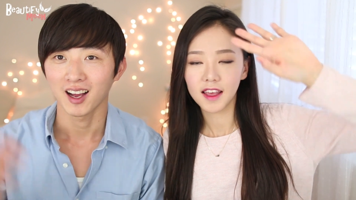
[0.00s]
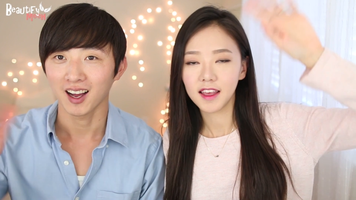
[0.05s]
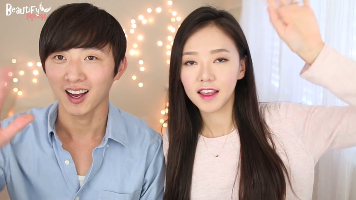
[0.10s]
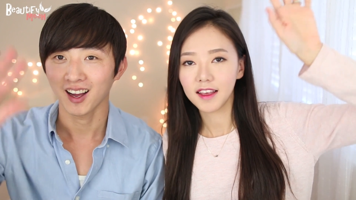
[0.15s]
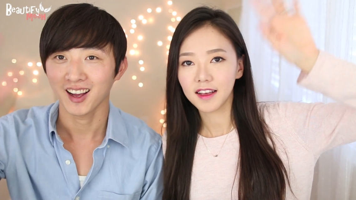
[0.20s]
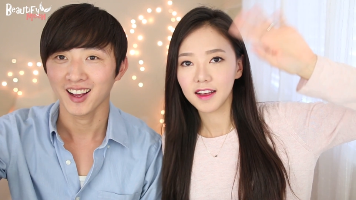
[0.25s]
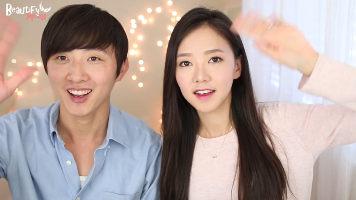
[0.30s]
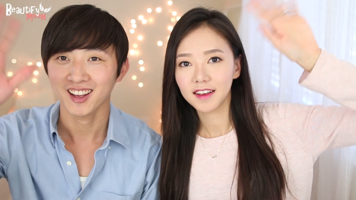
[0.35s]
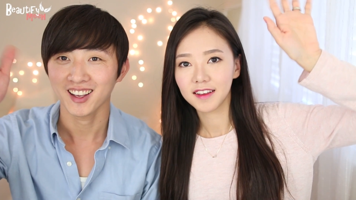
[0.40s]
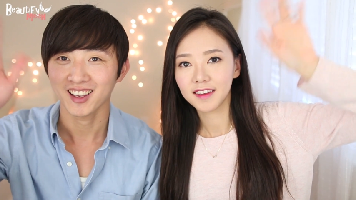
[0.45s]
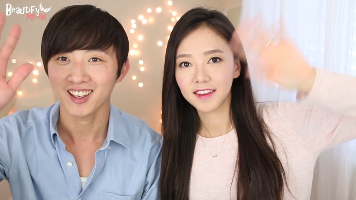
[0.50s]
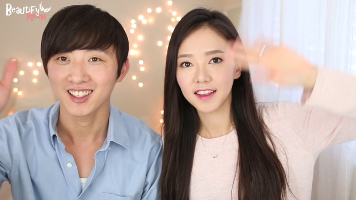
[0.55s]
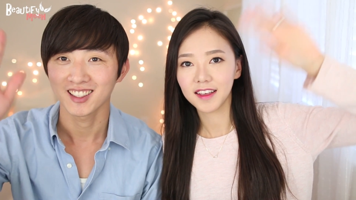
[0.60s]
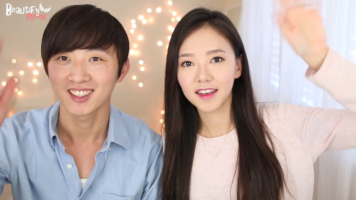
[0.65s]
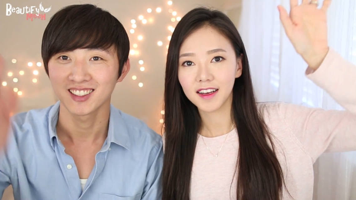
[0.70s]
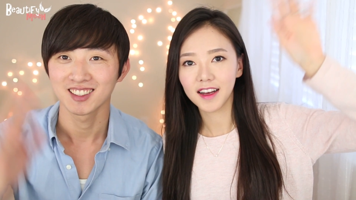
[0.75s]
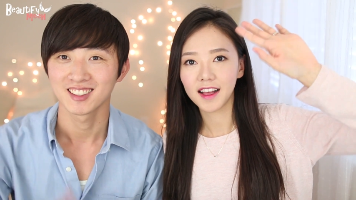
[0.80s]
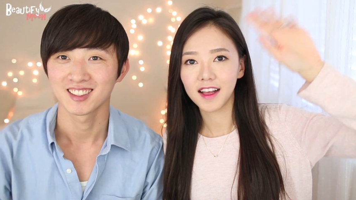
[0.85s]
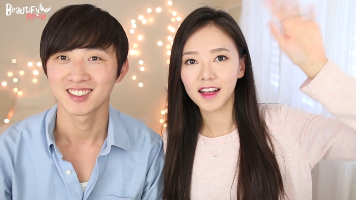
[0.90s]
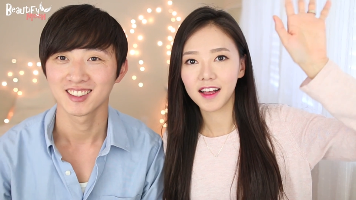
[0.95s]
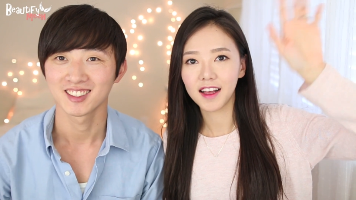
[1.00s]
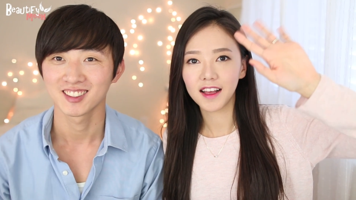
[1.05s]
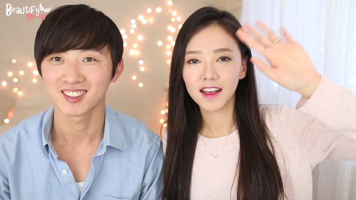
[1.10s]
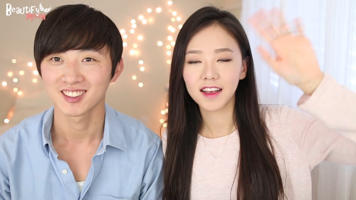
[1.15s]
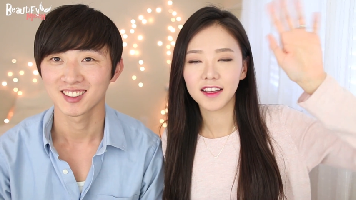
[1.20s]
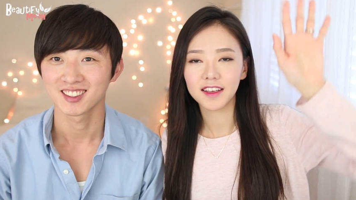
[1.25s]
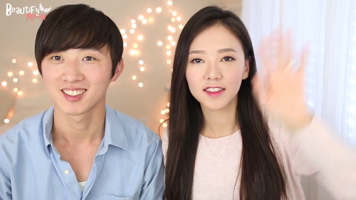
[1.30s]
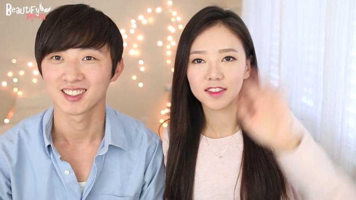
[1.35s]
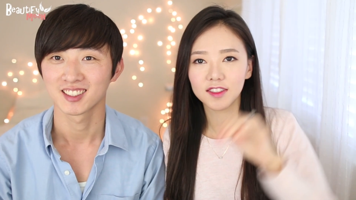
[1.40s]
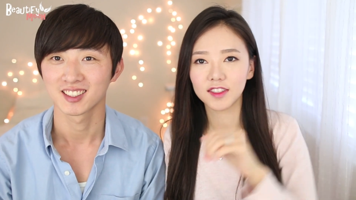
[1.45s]
Speaker 1: Hi. Hey
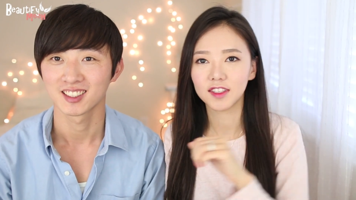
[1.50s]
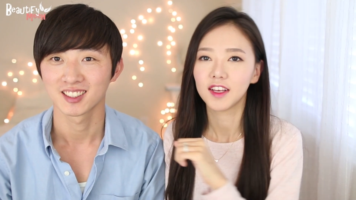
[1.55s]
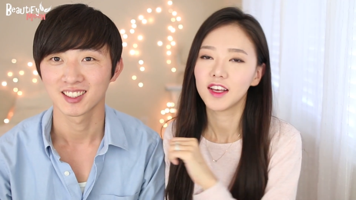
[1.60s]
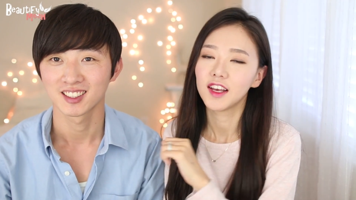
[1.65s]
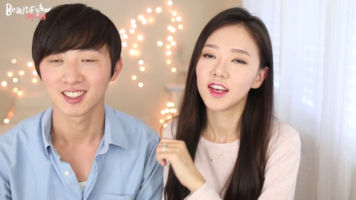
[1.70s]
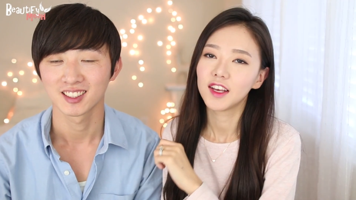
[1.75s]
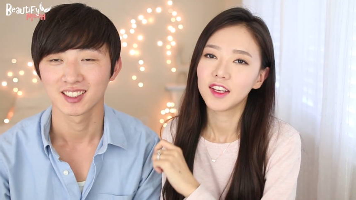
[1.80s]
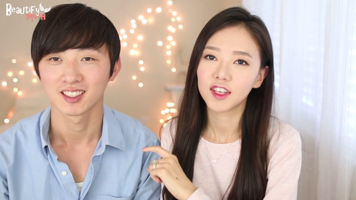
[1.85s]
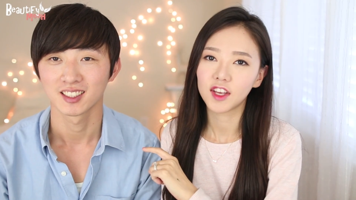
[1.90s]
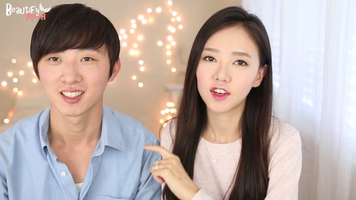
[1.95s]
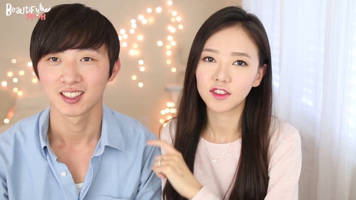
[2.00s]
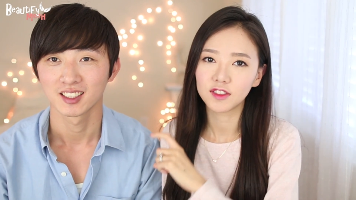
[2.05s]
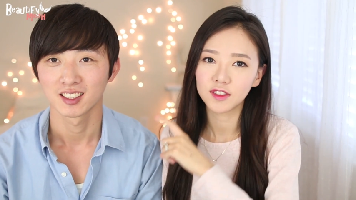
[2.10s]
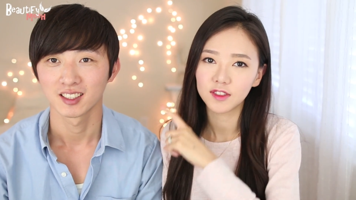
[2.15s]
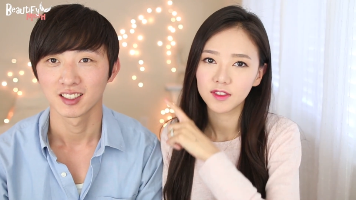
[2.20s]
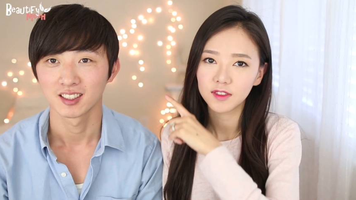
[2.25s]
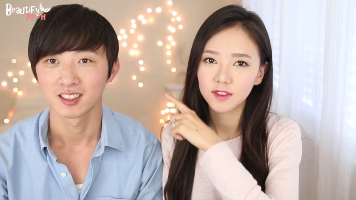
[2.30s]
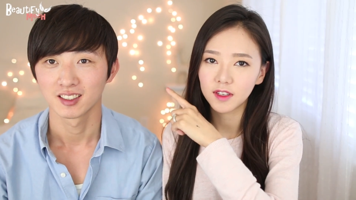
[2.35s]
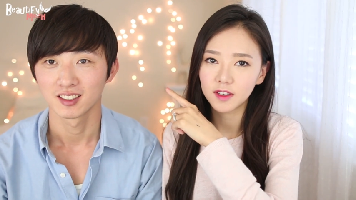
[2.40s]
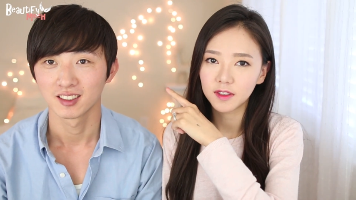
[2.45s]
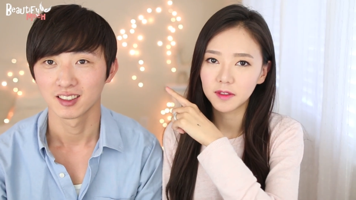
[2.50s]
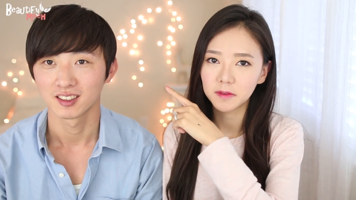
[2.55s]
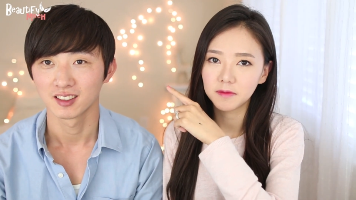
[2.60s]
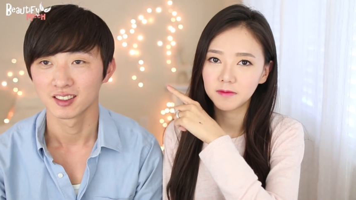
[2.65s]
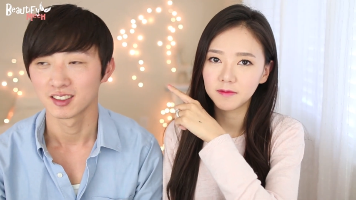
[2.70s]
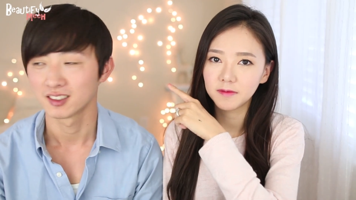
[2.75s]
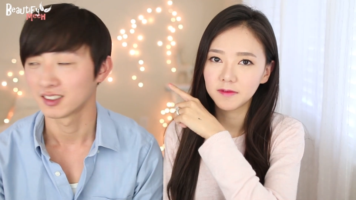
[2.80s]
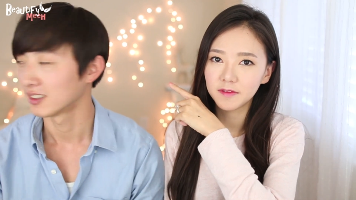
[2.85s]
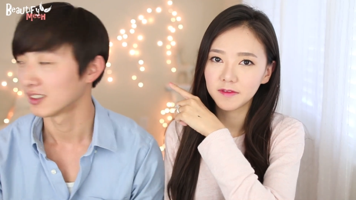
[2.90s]
guys. Yunwoo um,